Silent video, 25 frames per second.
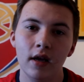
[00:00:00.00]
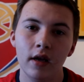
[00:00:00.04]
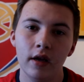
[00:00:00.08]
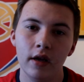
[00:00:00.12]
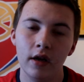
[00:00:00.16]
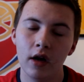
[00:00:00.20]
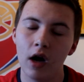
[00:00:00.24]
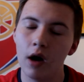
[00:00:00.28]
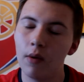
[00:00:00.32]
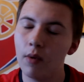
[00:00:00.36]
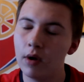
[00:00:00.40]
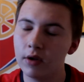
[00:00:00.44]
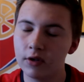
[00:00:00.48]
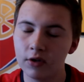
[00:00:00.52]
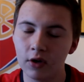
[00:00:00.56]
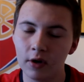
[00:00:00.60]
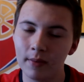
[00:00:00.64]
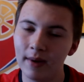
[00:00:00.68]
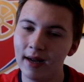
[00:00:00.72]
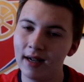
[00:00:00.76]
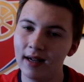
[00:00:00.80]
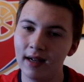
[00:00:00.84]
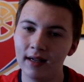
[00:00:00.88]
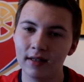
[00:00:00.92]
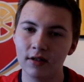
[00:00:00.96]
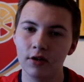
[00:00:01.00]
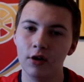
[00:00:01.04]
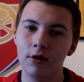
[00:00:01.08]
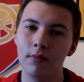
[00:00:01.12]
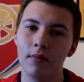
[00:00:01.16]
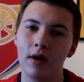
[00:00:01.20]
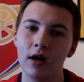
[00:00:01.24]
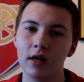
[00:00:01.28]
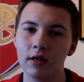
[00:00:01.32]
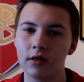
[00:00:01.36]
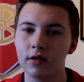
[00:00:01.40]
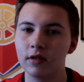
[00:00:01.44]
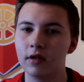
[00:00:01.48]
you know, I won't talk about that too
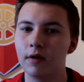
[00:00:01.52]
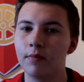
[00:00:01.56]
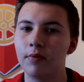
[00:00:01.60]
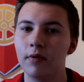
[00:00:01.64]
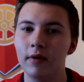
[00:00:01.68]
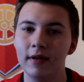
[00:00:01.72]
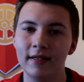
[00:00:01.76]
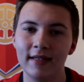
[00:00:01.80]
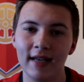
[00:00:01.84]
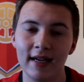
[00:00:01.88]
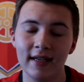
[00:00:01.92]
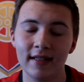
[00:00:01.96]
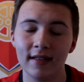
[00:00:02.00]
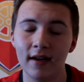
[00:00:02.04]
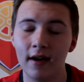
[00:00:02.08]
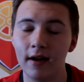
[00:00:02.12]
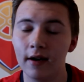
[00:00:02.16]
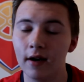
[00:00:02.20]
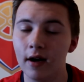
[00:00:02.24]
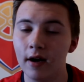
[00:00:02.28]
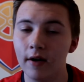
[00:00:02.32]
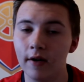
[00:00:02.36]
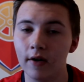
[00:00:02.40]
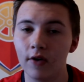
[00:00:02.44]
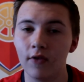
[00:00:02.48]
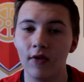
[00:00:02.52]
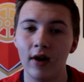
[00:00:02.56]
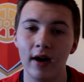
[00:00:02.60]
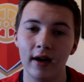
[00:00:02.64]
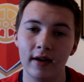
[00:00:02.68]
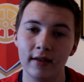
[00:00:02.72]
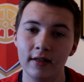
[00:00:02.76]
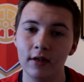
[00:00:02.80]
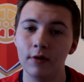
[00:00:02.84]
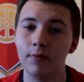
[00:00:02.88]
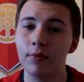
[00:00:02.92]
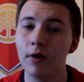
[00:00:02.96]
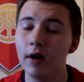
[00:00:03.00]
much, because I'll probably say something I regret,
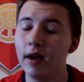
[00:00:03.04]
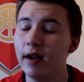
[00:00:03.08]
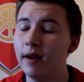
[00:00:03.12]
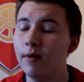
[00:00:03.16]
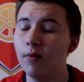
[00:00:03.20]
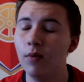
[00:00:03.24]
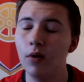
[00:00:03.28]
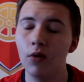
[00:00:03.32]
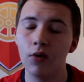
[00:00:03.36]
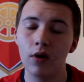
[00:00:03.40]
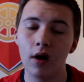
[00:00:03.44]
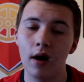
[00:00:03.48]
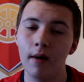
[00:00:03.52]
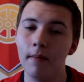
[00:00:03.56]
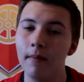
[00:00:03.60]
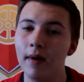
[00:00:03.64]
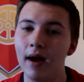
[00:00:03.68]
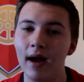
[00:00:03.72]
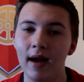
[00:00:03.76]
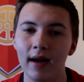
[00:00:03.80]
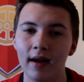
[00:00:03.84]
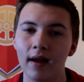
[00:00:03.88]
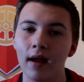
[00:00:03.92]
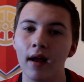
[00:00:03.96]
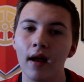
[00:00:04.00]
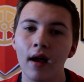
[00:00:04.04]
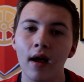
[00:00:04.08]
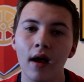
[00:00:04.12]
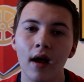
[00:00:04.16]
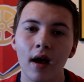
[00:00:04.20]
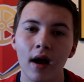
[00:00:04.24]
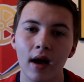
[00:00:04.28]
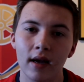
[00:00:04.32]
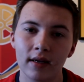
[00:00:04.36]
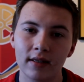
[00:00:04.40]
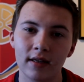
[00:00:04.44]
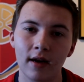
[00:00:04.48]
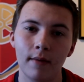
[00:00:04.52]
because he will come back
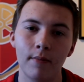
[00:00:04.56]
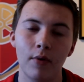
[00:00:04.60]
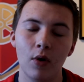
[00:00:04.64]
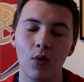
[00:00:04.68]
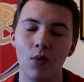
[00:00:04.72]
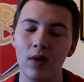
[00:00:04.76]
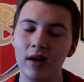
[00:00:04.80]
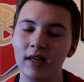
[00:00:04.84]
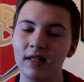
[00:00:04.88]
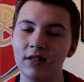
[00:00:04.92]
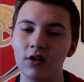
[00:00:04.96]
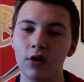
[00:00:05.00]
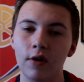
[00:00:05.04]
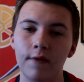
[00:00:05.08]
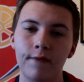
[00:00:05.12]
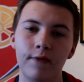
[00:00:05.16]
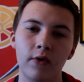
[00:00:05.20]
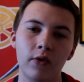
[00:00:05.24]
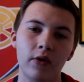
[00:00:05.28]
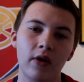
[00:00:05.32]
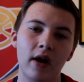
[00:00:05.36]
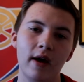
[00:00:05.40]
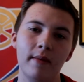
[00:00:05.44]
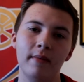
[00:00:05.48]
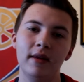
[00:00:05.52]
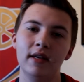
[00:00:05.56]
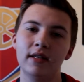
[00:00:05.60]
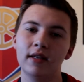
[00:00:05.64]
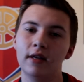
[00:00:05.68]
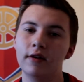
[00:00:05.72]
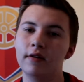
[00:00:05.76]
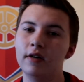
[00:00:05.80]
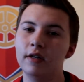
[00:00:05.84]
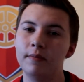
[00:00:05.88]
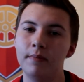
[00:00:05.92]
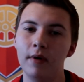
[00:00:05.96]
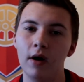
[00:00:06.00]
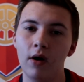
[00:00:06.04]
at some point. When he's got 490 minutes
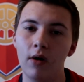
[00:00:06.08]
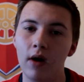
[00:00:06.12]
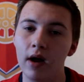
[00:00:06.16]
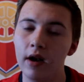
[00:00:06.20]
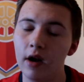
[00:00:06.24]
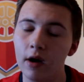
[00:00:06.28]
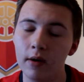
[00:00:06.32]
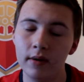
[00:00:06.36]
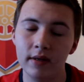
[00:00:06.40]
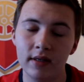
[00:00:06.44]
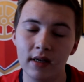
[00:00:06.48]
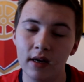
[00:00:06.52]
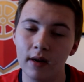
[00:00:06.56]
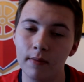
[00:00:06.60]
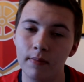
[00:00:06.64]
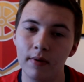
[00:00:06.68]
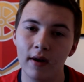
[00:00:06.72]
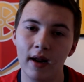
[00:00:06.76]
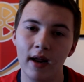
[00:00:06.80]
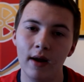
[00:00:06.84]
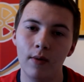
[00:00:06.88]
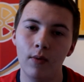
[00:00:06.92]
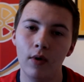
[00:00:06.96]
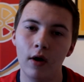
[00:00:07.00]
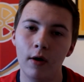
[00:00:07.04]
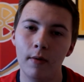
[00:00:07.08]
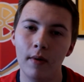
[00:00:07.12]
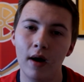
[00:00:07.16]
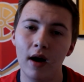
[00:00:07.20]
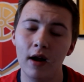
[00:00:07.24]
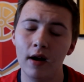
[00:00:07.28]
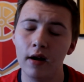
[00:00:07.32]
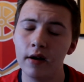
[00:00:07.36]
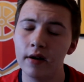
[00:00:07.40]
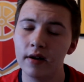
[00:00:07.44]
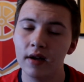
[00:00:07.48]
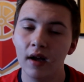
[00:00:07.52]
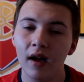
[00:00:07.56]
under his belt, I know he's going to play well.
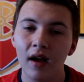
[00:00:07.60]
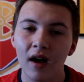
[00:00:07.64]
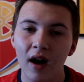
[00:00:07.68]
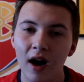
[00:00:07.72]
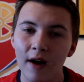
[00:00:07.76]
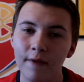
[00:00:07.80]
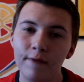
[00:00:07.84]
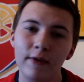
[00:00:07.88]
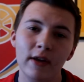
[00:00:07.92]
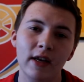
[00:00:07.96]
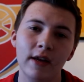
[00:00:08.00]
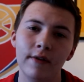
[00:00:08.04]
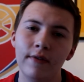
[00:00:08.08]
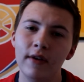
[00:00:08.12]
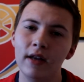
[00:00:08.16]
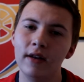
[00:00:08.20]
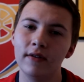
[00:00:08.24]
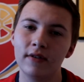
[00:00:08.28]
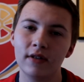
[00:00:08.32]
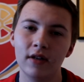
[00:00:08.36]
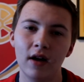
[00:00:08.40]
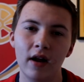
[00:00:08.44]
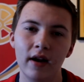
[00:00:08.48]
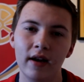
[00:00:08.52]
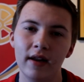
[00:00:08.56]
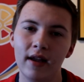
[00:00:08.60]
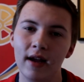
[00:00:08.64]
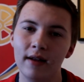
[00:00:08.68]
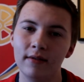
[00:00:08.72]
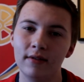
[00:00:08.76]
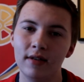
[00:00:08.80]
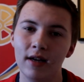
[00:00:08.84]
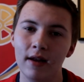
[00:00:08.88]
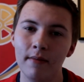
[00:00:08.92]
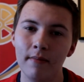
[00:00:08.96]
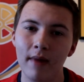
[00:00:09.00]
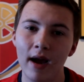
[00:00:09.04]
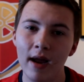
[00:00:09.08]
And I think if he'd have started the game
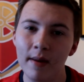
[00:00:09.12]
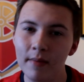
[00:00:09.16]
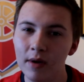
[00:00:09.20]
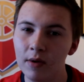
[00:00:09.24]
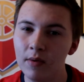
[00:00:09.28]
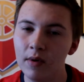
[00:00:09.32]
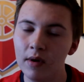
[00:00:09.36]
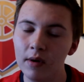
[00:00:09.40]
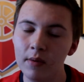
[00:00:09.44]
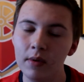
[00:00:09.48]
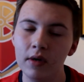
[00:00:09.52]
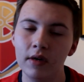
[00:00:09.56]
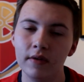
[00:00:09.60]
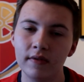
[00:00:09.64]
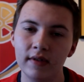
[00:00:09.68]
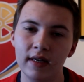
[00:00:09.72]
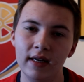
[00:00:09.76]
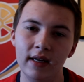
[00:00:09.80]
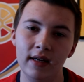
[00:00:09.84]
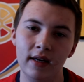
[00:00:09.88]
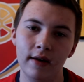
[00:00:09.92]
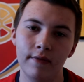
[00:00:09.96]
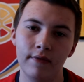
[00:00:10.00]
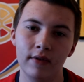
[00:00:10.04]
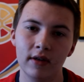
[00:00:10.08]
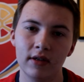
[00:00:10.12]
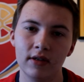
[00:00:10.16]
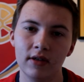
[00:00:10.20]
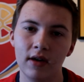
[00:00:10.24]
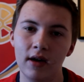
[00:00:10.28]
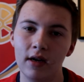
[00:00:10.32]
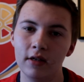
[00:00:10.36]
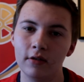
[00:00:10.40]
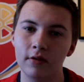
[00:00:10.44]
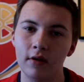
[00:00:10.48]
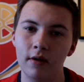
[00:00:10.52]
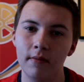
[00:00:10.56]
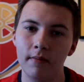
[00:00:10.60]
today, maybe we would have seen a different
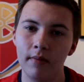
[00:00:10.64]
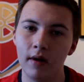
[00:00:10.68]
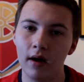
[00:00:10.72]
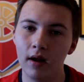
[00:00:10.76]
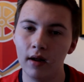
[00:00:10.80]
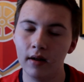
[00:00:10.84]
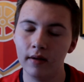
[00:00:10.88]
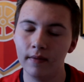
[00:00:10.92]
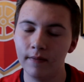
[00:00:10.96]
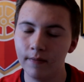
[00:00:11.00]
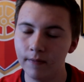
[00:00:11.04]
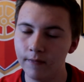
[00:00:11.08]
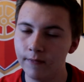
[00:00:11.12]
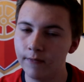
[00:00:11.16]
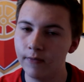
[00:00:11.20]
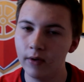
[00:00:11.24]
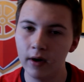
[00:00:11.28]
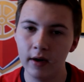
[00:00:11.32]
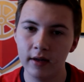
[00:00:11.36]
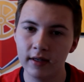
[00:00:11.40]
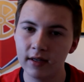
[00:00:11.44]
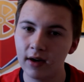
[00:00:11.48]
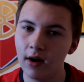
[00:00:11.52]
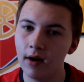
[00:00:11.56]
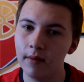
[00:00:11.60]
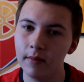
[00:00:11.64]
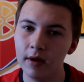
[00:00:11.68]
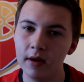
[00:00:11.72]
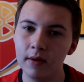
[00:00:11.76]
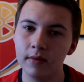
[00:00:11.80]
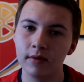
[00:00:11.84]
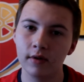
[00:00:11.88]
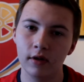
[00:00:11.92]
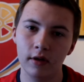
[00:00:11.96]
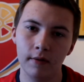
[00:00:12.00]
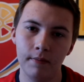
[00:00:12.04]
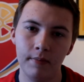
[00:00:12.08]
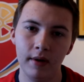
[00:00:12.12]
side to him. But for the time that he
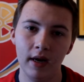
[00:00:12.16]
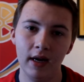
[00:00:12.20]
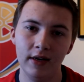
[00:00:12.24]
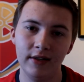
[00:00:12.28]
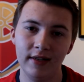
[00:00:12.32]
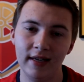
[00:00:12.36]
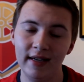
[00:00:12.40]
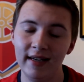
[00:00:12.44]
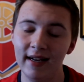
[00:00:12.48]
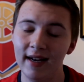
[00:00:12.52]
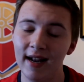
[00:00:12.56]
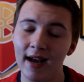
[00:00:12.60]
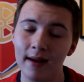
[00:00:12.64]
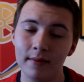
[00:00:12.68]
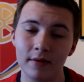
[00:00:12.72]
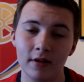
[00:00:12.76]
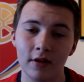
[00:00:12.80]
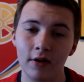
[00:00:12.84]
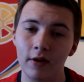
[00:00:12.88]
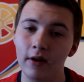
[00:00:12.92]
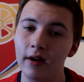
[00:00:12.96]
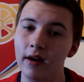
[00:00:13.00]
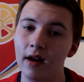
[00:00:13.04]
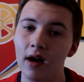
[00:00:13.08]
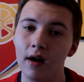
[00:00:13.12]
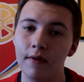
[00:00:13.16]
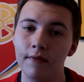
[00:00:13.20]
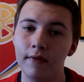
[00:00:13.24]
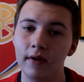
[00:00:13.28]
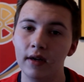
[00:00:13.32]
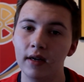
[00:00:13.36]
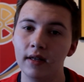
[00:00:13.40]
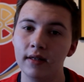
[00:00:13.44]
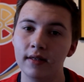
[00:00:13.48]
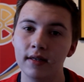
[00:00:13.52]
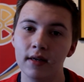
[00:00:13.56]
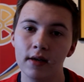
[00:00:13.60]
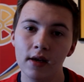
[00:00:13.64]
was on the pitch, he did absolutely
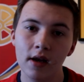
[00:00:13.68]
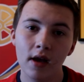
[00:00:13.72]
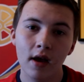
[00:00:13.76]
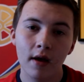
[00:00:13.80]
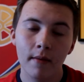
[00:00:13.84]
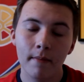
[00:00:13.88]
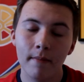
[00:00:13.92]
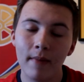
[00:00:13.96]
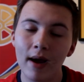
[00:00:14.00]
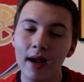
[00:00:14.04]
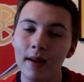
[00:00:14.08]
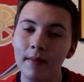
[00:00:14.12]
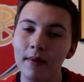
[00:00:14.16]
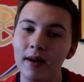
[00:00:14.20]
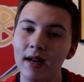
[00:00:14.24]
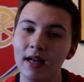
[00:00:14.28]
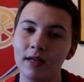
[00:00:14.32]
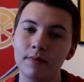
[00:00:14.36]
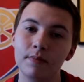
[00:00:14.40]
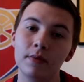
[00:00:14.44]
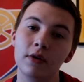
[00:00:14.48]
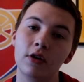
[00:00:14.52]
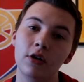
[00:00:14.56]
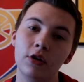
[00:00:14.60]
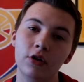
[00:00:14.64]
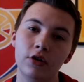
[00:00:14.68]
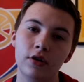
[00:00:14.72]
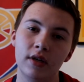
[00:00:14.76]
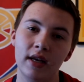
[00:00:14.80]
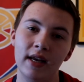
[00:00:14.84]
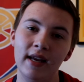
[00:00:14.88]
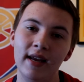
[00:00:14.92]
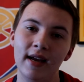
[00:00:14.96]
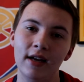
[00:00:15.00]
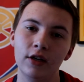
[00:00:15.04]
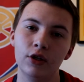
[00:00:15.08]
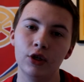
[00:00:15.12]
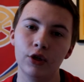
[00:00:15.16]
nothing. And maybe that's because
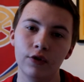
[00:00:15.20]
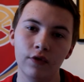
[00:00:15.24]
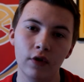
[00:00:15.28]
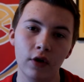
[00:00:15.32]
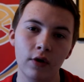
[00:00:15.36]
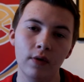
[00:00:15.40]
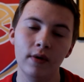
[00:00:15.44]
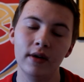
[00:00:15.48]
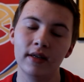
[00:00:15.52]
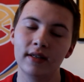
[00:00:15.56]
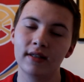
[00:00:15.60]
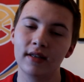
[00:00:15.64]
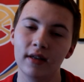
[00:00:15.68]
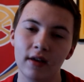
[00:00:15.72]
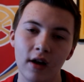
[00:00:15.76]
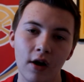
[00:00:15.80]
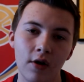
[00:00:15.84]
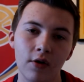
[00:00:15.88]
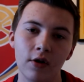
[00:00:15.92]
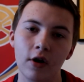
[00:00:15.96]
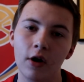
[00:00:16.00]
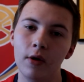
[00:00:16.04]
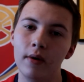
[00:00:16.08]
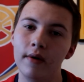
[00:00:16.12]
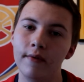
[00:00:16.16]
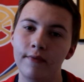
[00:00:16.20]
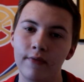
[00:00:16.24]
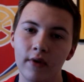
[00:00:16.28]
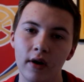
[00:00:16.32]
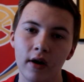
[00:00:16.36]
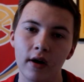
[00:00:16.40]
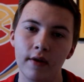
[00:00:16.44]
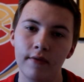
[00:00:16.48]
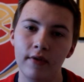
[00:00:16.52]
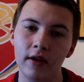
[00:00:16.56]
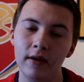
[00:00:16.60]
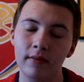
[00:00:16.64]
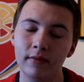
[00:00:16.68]
he had Giroud and Sanogo in
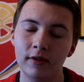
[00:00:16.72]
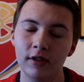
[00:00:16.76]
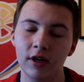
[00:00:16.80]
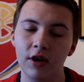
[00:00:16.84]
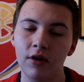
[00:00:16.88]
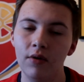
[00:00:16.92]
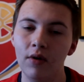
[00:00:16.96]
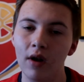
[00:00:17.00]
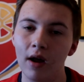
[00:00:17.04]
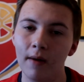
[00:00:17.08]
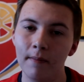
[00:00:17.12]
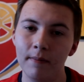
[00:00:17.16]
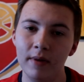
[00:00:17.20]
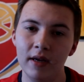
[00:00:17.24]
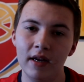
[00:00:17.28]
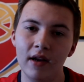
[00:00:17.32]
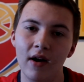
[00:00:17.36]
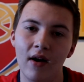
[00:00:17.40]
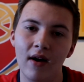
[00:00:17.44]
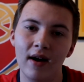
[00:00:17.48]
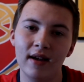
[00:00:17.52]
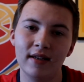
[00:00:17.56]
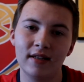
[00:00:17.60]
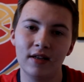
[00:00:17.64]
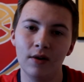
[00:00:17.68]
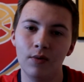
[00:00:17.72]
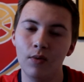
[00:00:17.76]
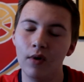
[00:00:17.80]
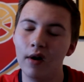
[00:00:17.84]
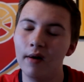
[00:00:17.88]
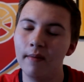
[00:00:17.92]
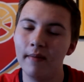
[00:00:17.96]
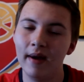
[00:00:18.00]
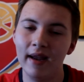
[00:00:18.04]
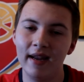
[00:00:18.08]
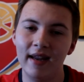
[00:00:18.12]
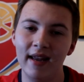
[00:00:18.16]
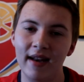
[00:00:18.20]
front of him, two lumpy guys that
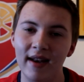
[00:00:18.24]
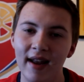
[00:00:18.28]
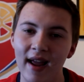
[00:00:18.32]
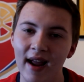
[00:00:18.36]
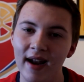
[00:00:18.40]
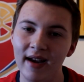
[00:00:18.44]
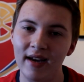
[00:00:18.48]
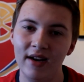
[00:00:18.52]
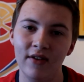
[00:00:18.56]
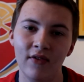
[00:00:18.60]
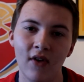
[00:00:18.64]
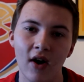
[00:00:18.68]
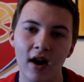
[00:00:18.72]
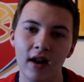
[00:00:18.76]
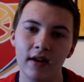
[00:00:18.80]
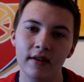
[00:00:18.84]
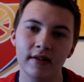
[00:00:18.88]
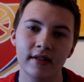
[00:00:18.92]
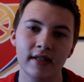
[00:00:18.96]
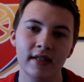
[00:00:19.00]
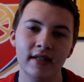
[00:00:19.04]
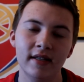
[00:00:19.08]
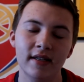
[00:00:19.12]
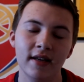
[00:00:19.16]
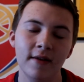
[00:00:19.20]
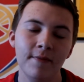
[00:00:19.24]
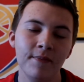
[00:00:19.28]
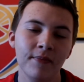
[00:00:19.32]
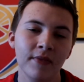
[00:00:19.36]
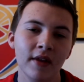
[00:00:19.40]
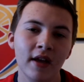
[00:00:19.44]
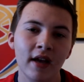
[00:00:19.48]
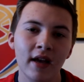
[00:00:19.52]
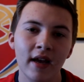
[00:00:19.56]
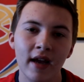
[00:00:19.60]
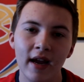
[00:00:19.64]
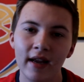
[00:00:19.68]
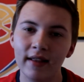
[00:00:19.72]
weren't making any runs. And
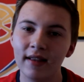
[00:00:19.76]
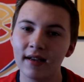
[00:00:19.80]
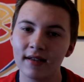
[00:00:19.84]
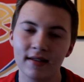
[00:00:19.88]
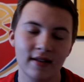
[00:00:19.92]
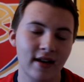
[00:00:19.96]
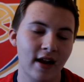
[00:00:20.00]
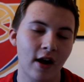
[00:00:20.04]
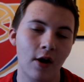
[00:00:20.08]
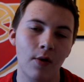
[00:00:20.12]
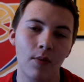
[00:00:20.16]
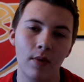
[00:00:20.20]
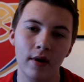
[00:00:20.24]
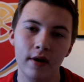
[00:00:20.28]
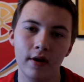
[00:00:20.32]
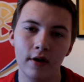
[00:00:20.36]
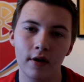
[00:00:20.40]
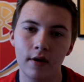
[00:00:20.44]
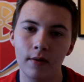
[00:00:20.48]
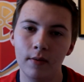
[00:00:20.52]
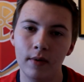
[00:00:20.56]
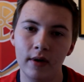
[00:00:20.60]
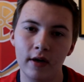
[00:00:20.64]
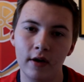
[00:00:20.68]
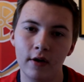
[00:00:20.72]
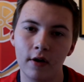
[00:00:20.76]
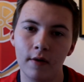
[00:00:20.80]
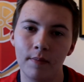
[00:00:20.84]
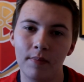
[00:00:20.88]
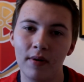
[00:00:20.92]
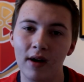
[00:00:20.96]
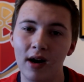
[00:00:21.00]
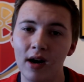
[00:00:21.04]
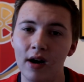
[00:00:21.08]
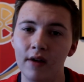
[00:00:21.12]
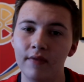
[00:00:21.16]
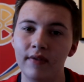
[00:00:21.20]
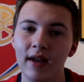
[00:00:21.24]
it doesn't help when you're a
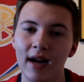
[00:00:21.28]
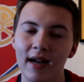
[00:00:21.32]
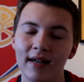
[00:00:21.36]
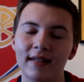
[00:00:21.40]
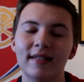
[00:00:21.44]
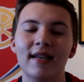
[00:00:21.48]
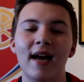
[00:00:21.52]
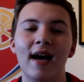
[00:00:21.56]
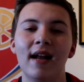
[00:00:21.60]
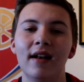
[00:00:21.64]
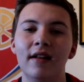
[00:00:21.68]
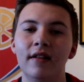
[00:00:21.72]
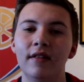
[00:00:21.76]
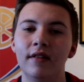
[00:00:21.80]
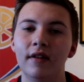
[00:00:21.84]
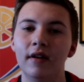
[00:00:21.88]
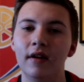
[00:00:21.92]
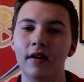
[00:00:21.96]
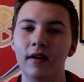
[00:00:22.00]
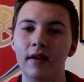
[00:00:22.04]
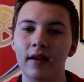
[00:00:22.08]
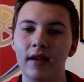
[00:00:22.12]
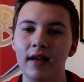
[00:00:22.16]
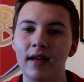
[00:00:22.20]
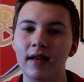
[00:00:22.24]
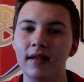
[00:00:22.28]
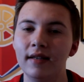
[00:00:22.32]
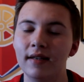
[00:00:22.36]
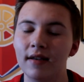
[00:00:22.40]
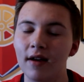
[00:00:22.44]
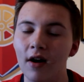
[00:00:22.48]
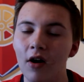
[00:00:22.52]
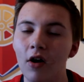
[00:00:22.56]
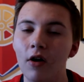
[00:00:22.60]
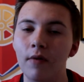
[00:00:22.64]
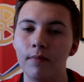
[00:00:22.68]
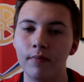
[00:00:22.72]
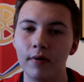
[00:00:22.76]
player of that talent that
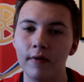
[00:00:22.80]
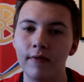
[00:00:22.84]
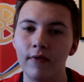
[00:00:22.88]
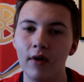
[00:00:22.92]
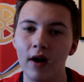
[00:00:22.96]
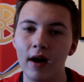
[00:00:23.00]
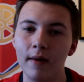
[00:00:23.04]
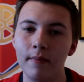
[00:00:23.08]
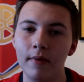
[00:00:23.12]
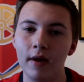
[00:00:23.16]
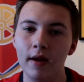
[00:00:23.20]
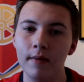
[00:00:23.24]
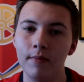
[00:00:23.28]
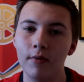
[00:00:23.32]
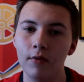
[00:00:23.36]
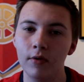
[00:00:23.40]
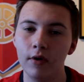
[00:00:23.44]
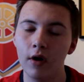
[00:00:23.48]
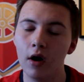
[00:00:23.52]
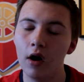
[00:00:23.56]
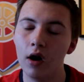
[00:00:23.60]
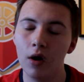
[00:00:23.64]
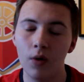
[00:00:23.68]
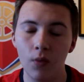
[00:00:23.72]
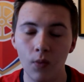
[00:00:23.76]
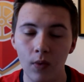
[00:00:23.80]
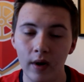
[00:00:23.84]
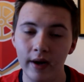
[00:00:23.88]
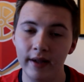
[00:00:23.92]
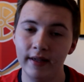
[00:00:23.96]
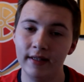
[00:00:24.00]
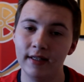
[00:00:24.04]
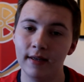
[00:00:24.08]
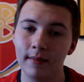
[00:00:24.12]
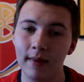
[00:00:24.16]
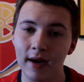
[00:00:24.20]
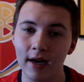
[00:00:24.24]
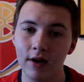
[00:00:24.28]
can't provide people that aren't
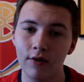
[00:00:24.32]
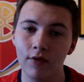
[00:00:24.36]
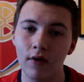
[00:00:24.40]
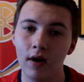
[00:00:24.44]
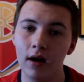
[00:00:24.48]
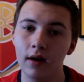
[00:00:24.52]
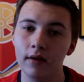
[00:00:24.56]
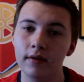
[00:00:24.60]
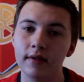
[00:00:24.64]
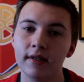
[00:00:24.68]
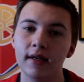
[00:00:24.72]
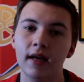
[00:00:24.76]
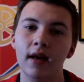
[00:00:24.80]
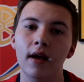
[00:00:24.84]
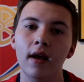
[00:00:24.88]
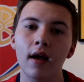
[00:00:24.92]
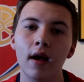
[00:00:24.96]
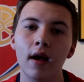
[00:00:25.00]
willing to make runs.